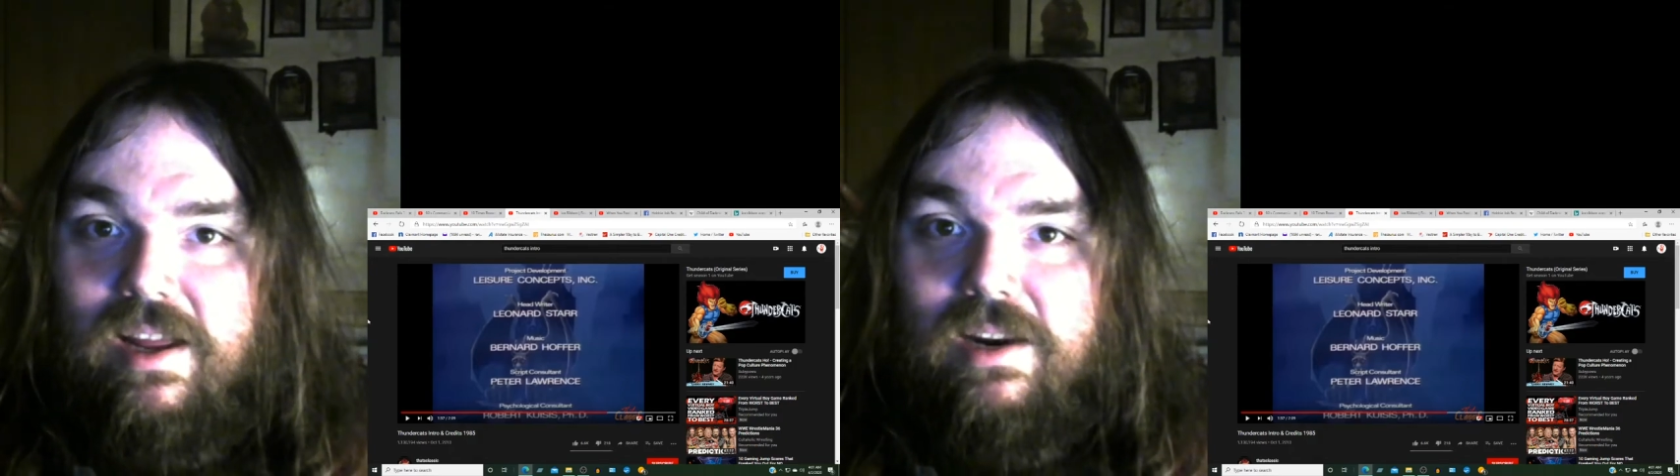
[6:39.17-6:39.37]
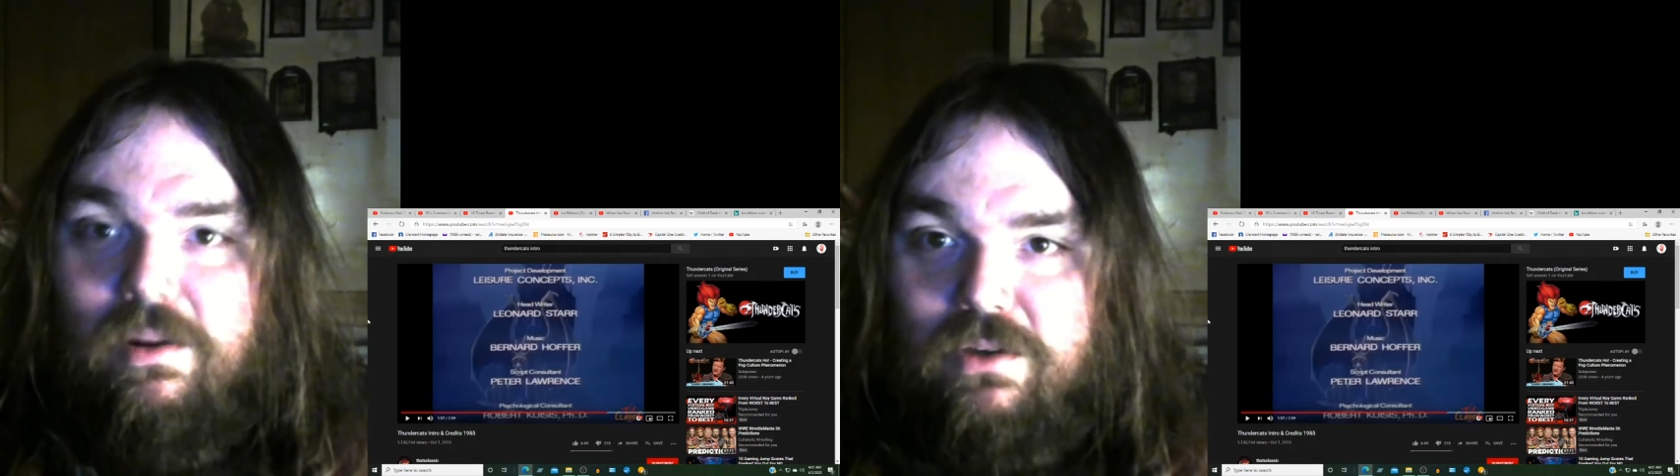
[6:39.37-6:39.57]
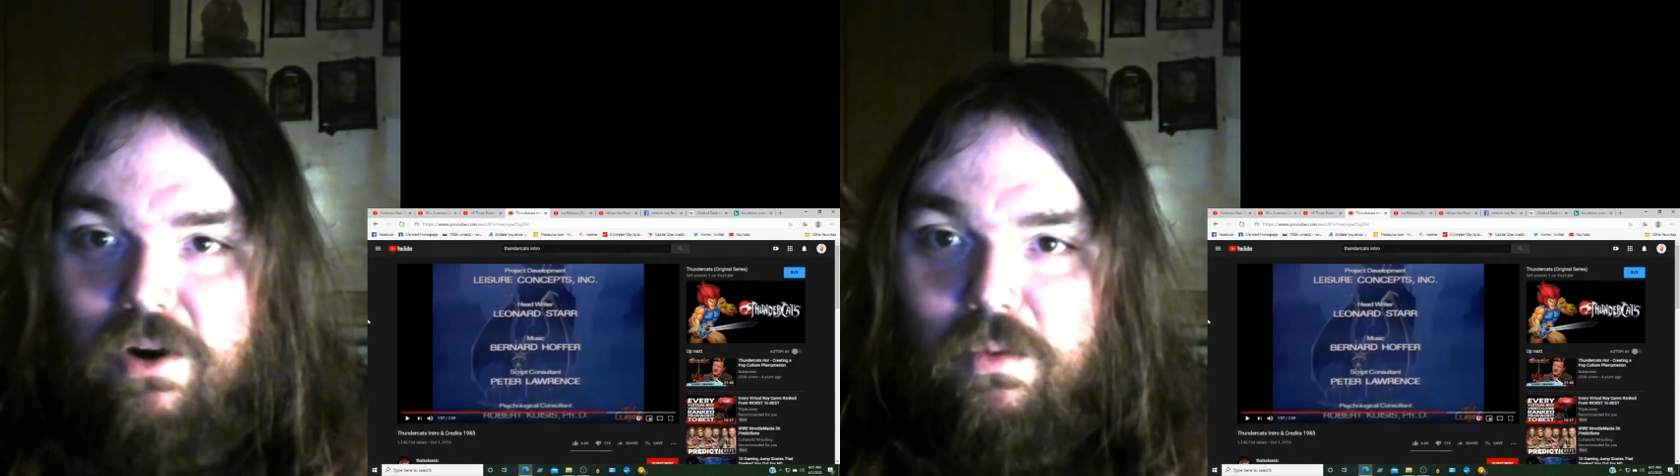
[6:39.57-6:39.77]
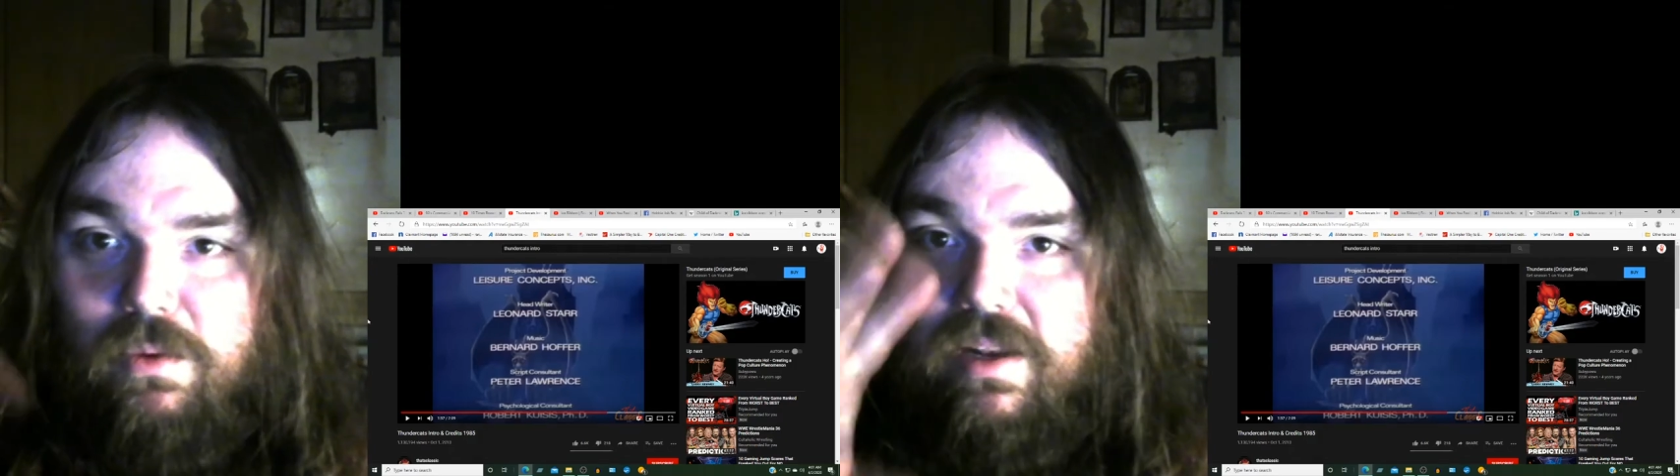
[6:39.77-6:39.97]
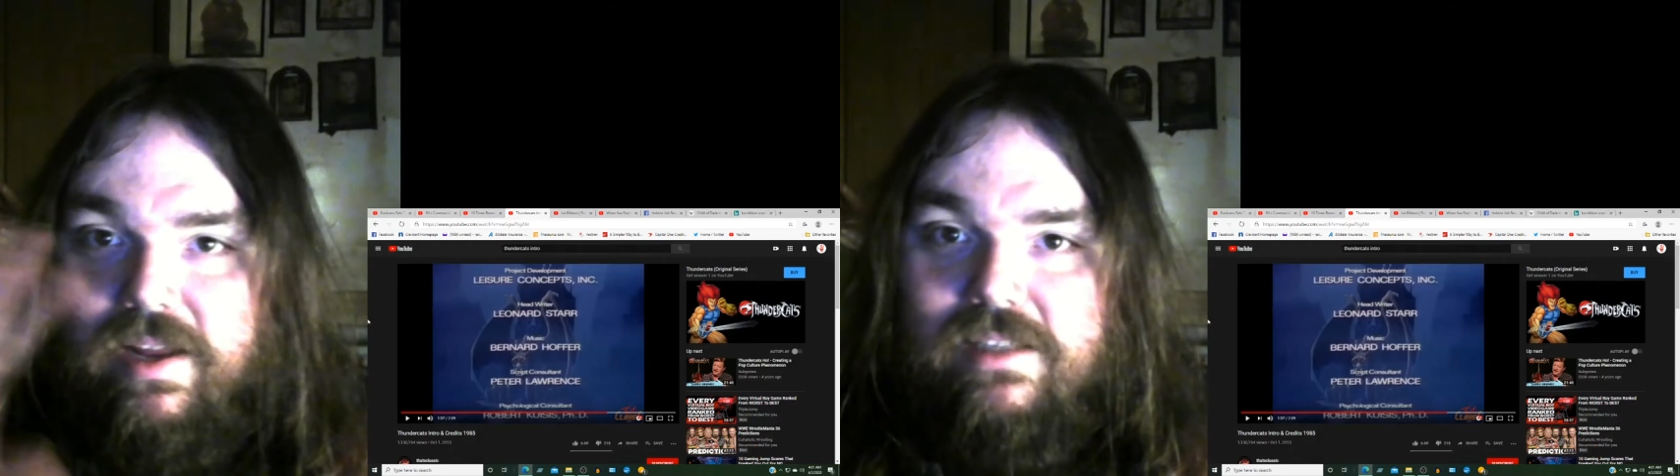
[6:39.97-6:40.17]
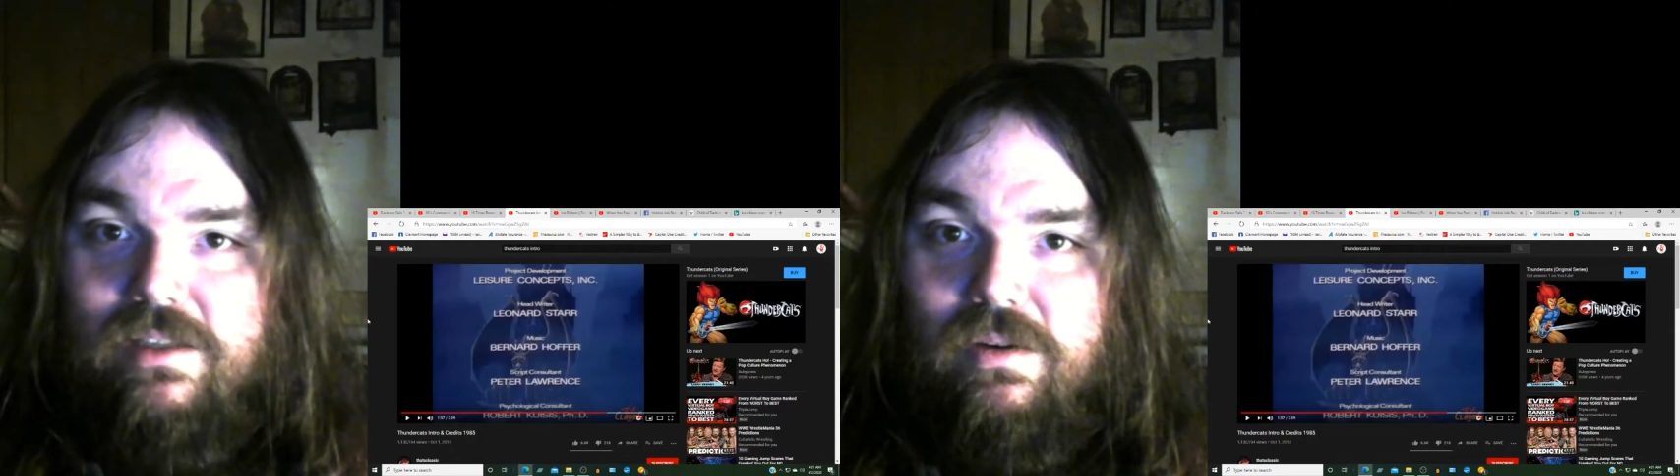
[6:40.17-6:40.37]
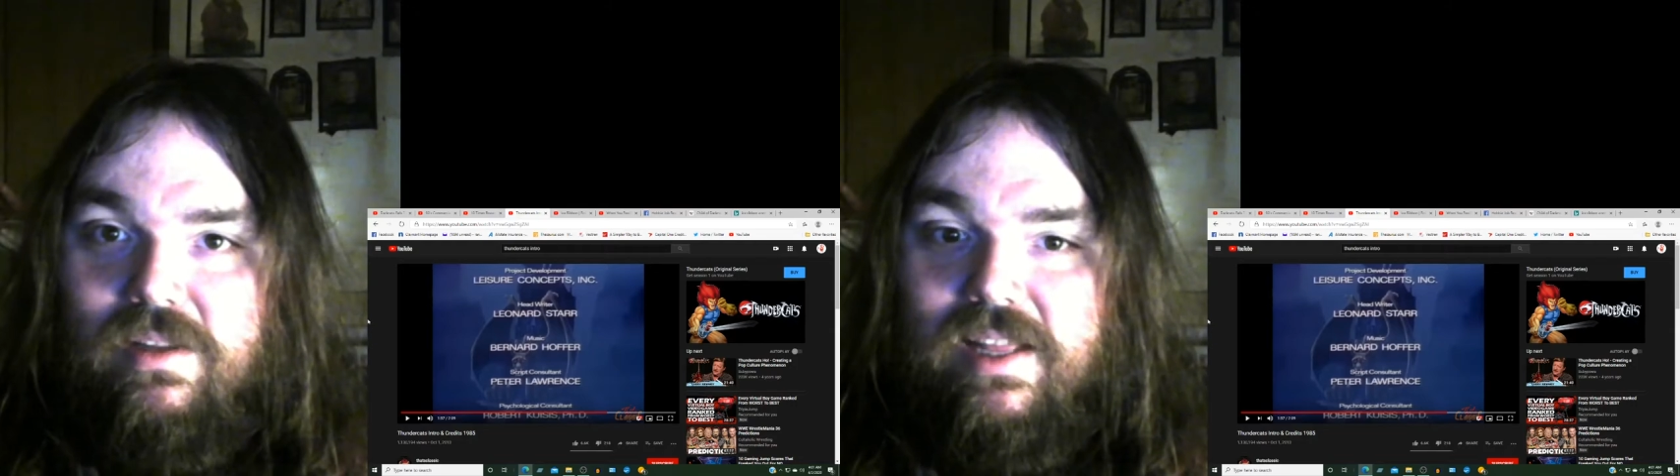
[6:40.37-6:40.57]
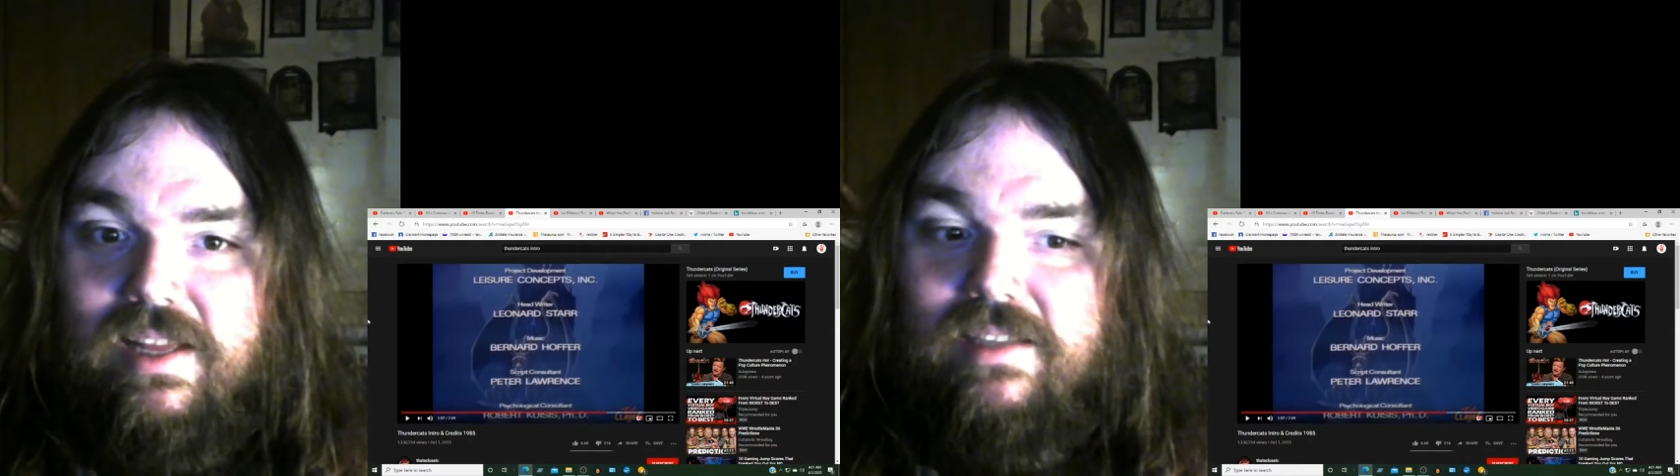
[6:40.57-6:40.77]
you know, starting to realize certain
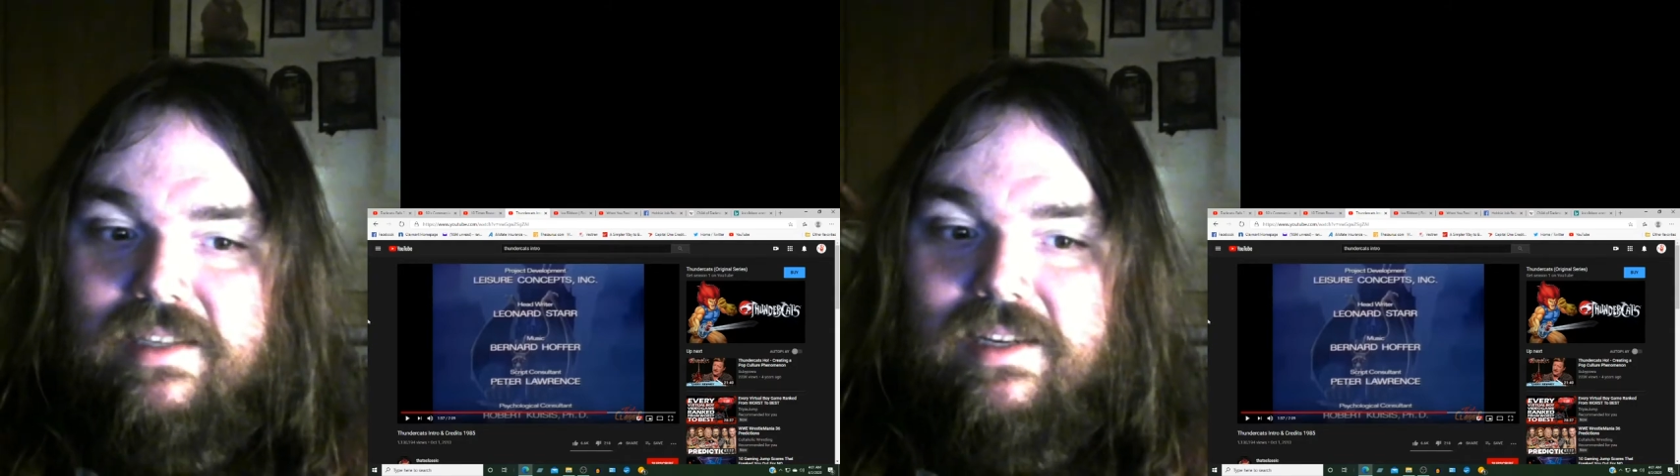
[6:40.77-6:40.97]
things,